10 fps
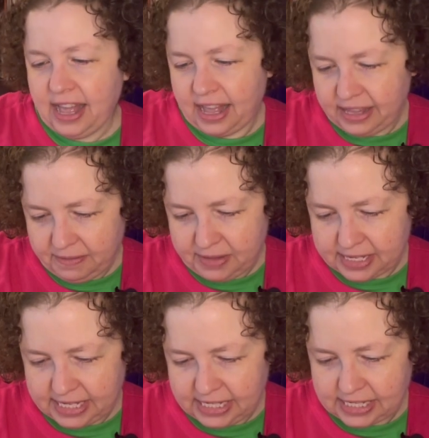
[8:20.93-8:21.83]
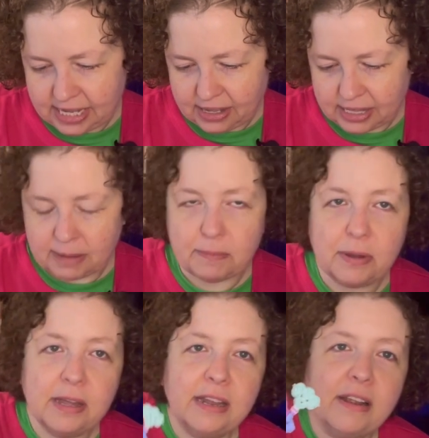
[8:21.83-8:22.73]
I love the detail they
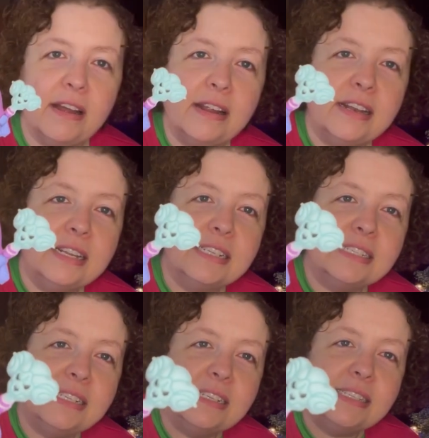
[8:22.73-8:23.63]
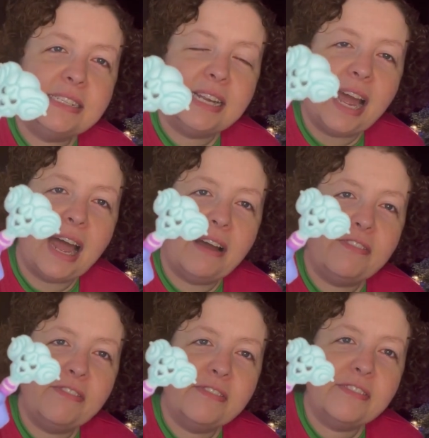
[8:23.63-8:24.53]
put on his little staff.